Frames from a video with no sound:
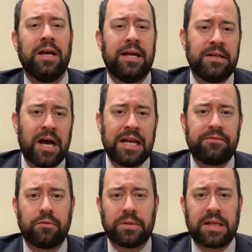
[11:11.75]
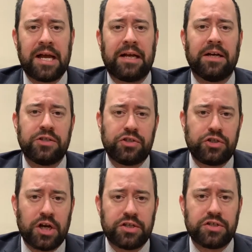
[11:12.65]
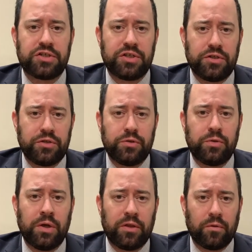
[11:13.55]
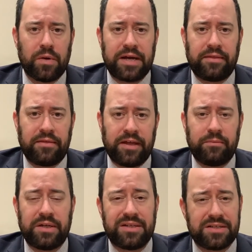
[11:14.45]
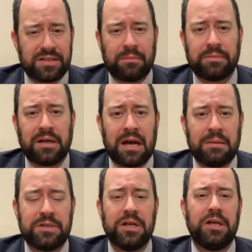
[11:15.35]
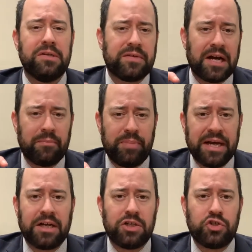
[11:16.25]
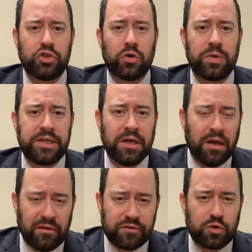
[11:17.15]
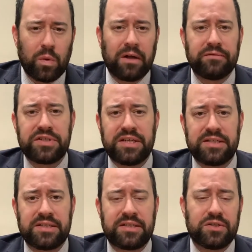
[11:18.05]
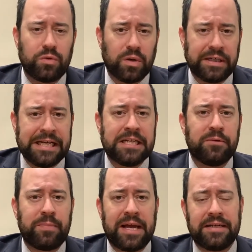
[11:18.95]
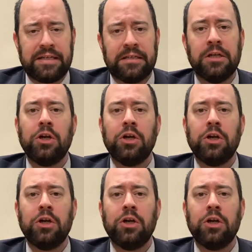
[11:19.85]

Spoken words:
and not even relying on judges to do the right thing, because sometimes you've got to pick a jury of 12 citizens who are independent,